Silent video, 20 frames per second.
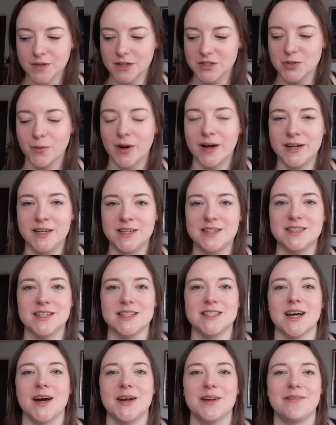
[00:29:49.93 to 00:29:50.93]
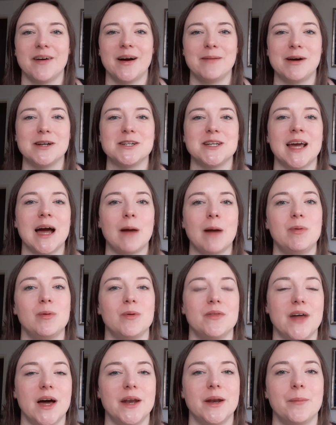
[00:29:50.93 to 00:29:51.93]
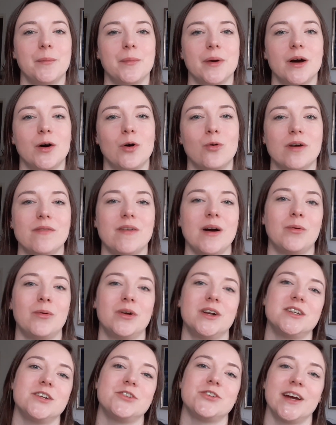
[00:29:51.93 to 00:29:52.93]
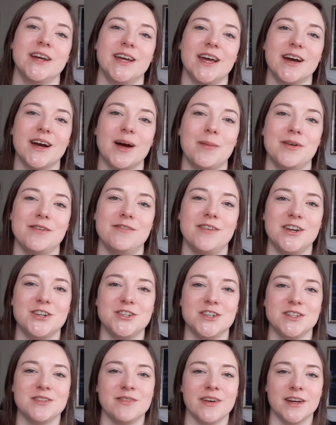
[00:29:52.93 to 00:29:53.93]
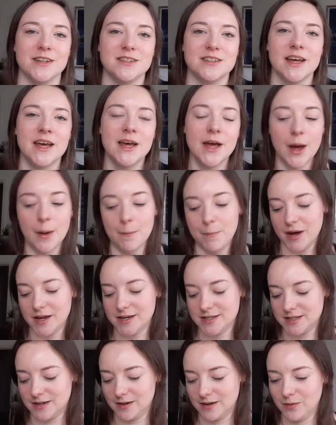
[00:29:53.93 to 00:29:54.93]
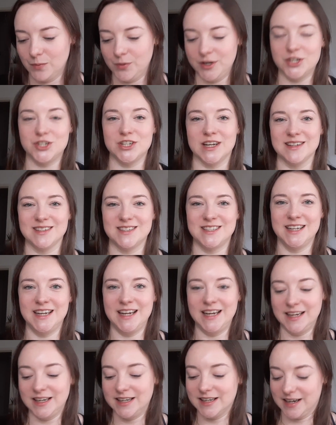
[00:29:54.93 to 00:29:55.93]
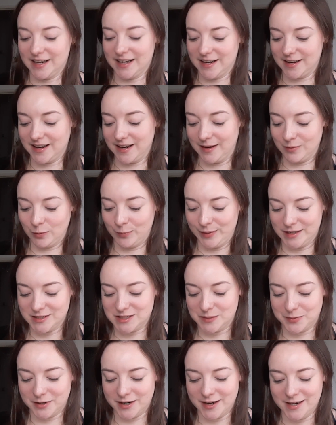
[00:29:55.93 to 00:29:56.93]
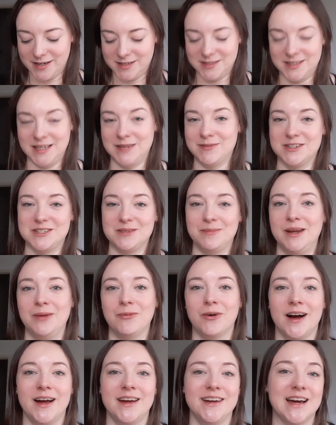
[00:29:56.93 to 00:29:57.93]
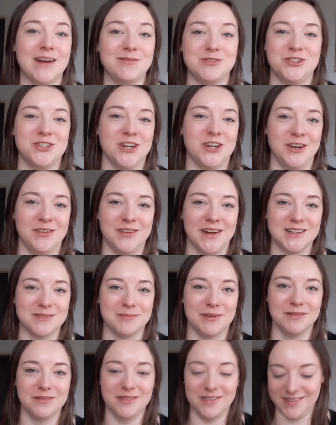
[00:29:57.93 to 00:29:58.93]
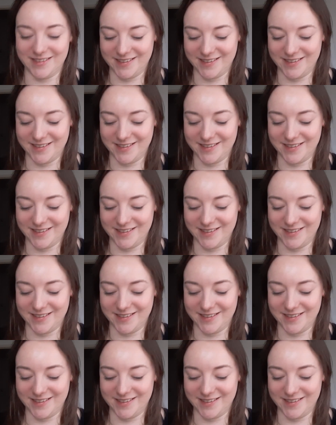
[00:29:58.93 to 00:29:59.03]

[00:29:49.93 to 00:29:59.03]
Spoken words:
So I need to decide if I'm actually happy with that number or if I want to try and get a couple of finishes first. But we shall see. It will be a surprise even to me what I have to show you next month.